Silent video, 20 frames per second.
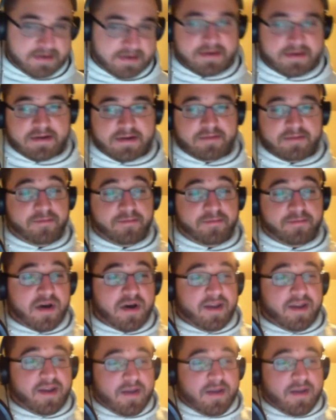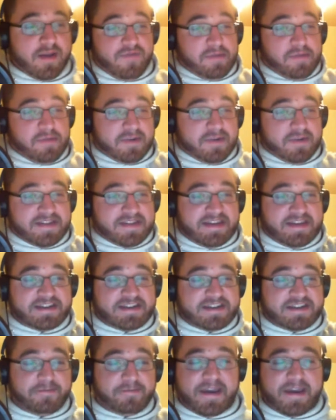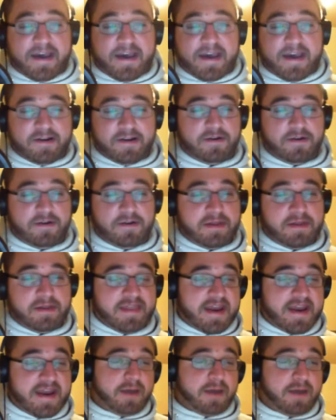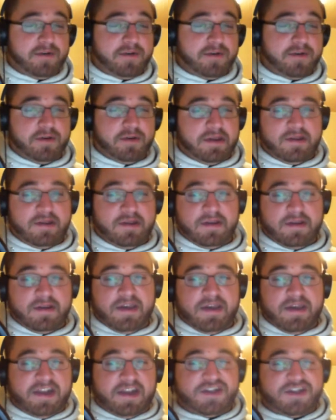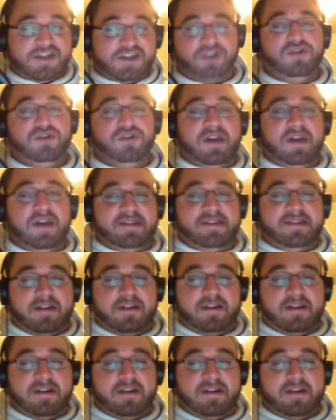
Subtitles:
But if anybody wants to teach me how to do it, then I will do it and show you guys how to do it.